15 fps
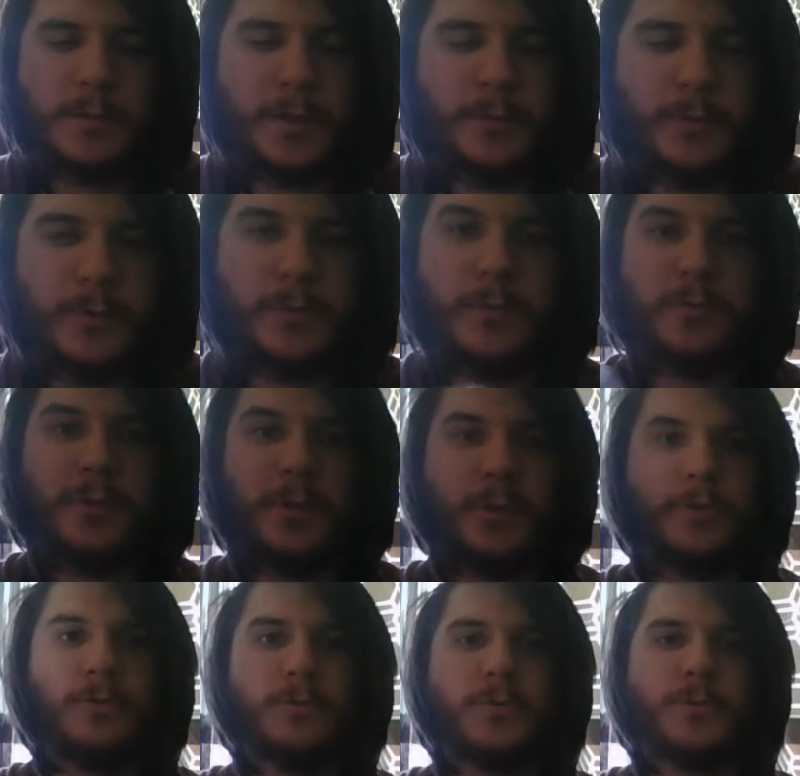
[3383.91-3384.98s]
Like one of those
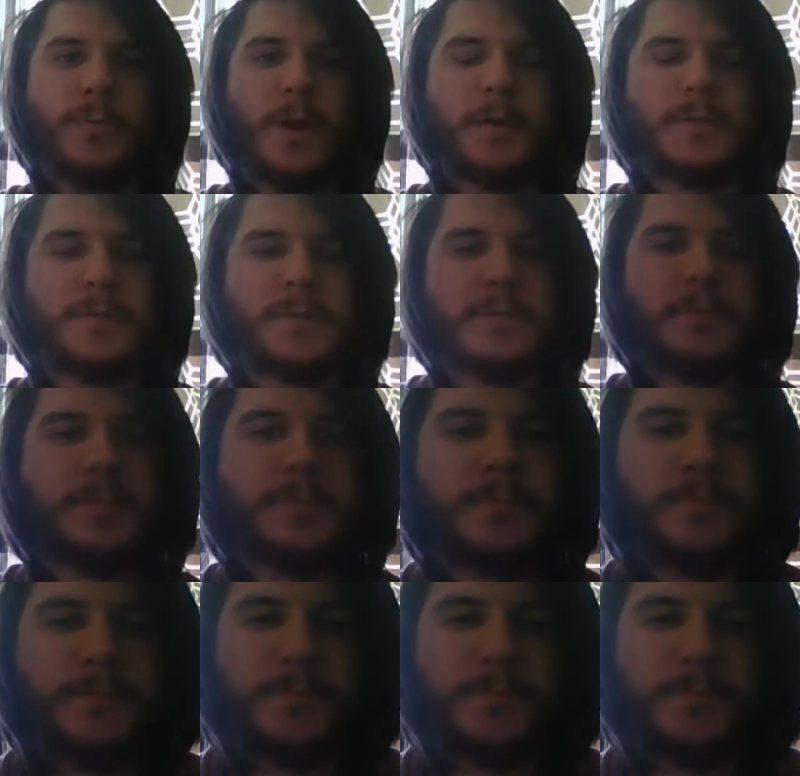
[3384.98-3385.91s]
huge boxes.